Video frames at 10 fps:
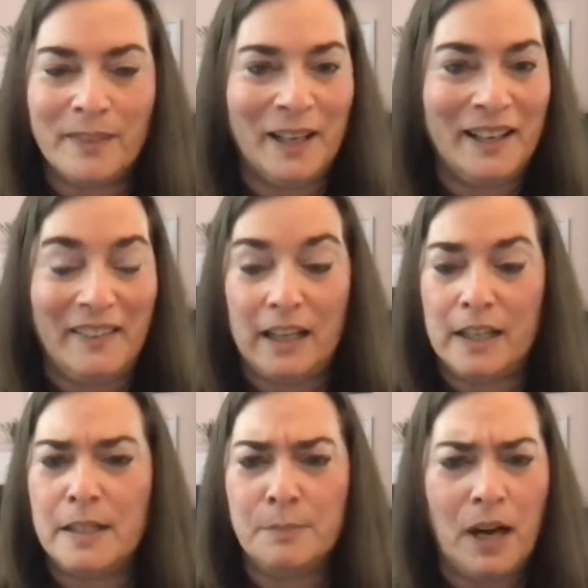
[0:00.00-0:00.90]
And they're going
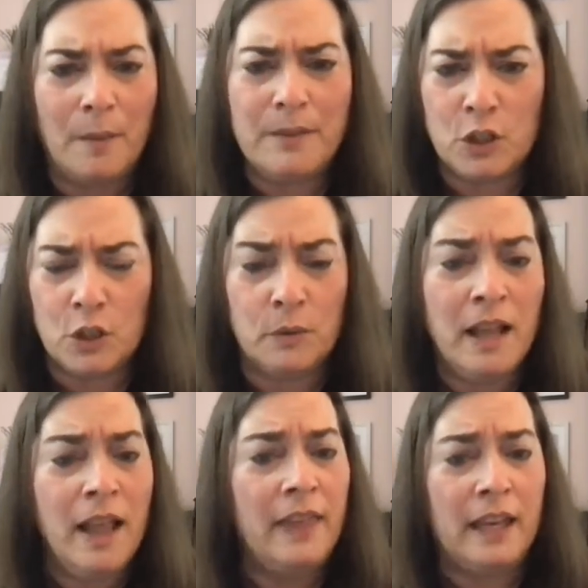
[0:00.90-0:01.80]
to promise you
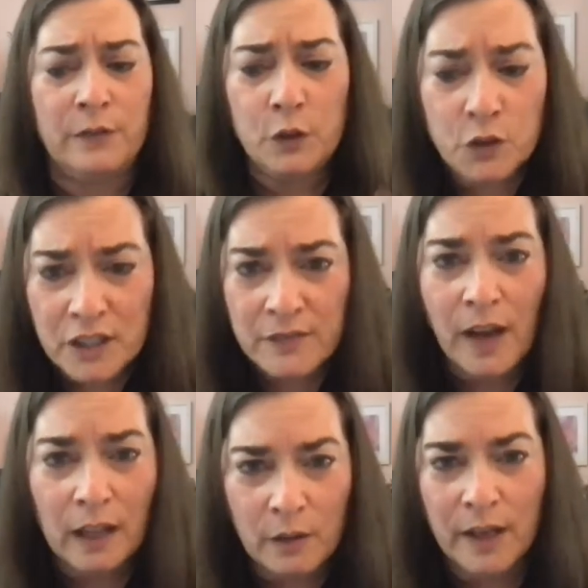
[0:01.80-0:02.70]
that if you just
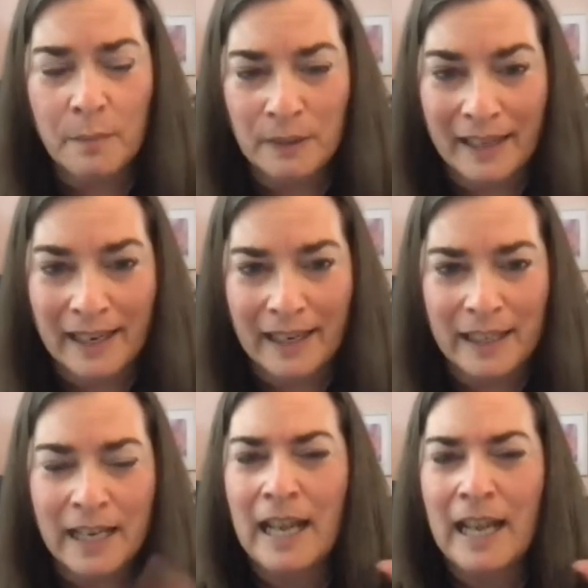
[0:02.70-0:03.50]
follow their plan